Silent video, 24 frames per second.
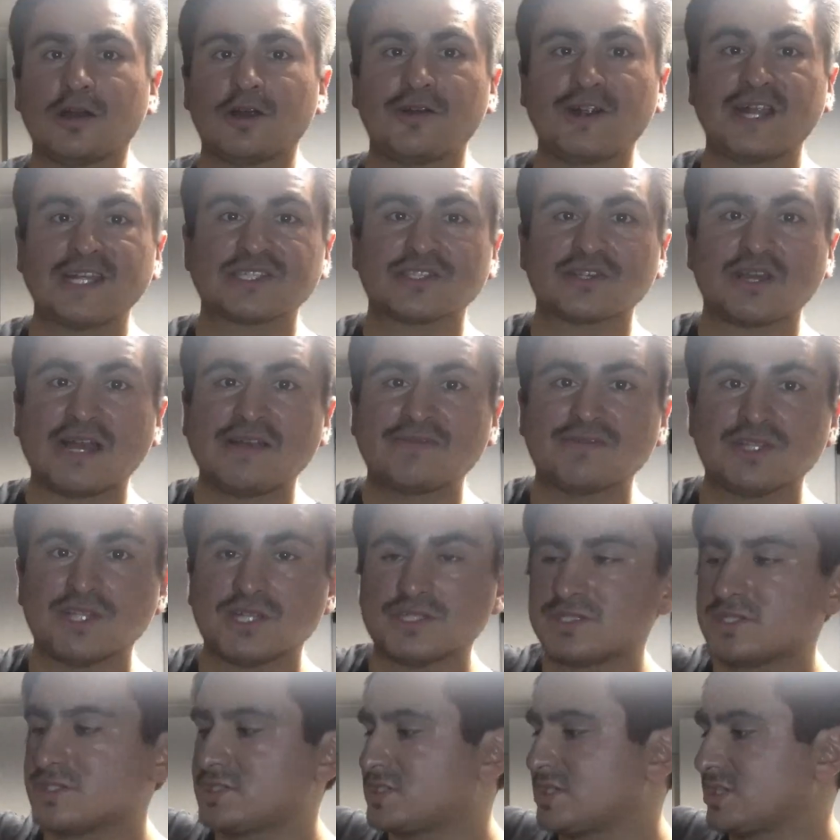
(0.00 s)
Alright, so I have
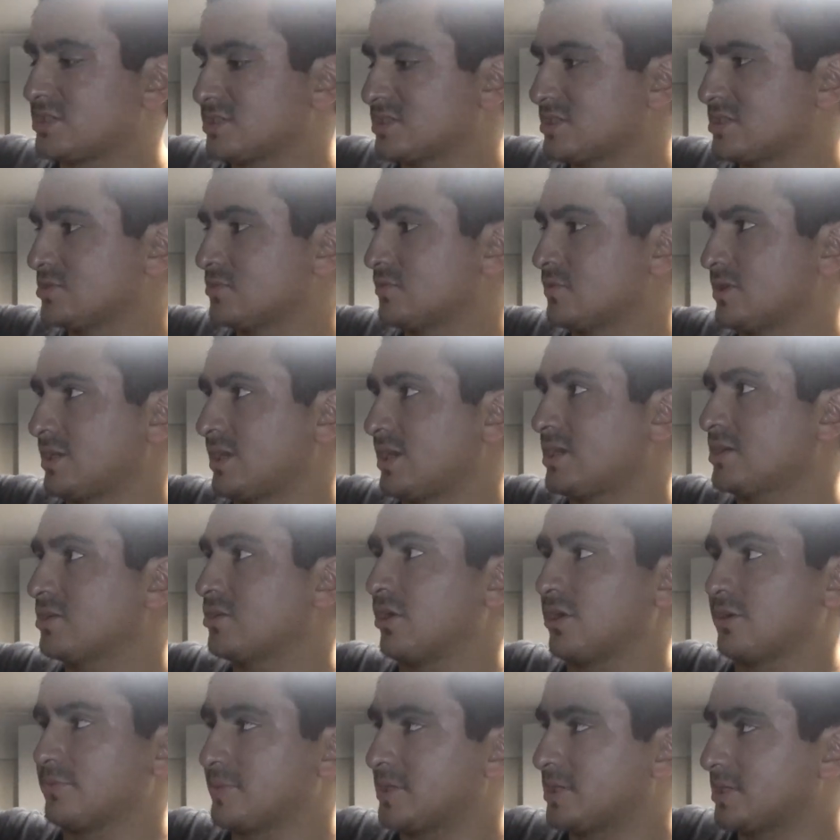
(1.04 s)
another Chelsea 28
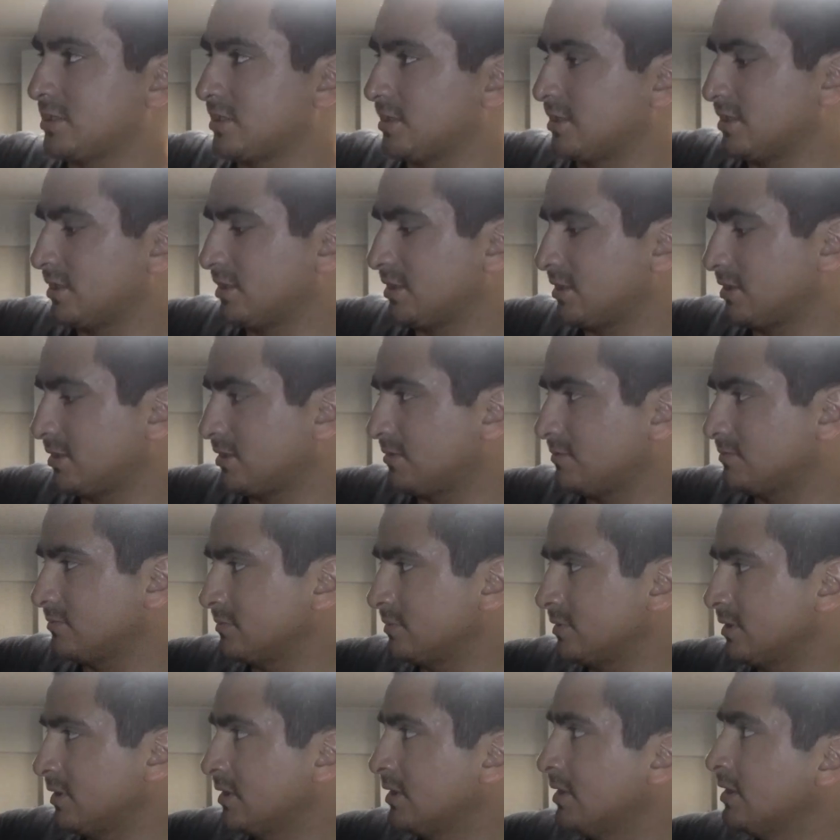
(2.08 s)
garment. It
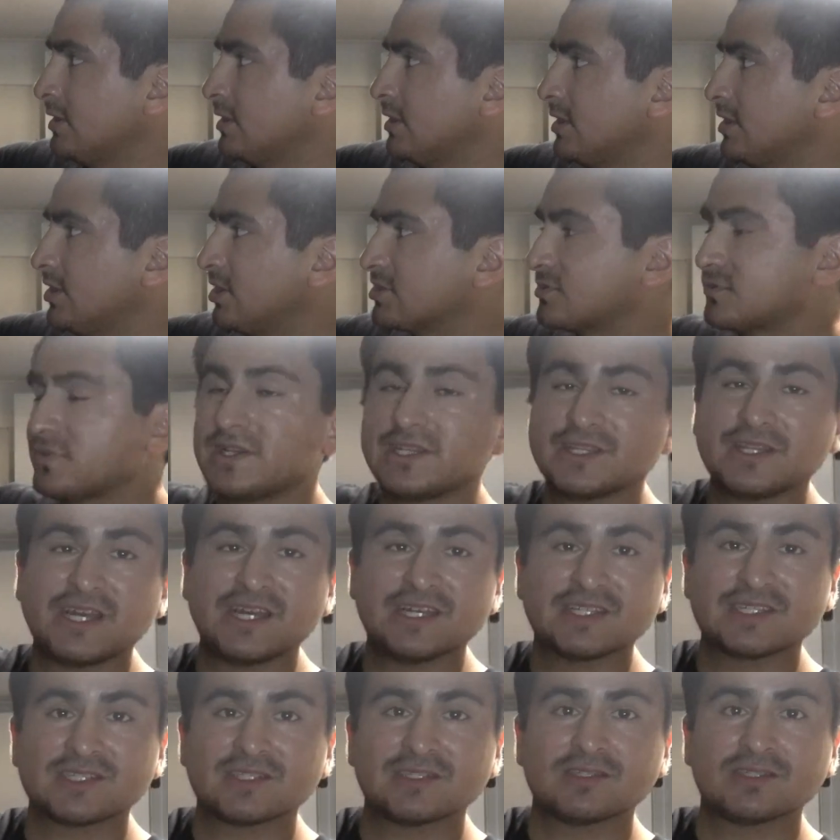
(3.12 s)
looks really
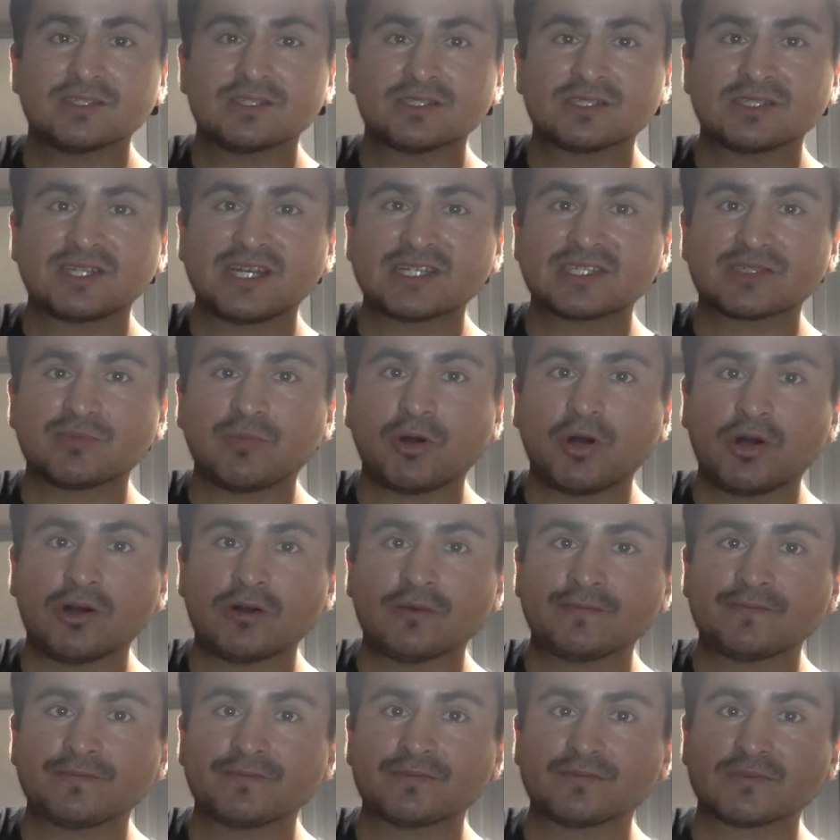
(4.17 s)
nice. Size
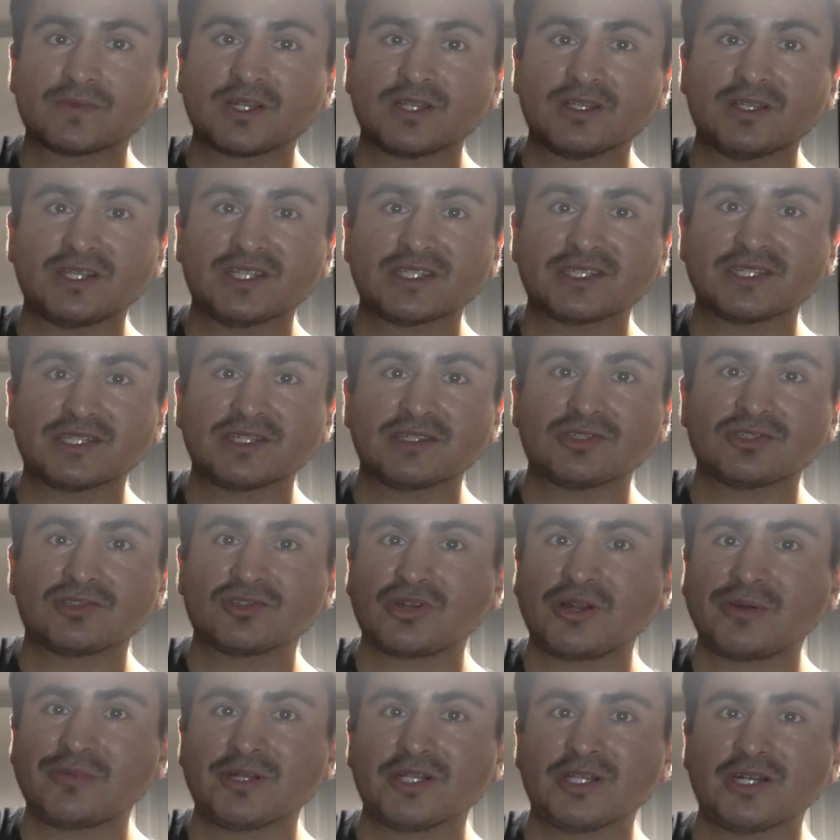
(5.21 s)
small. Gonna list it, try my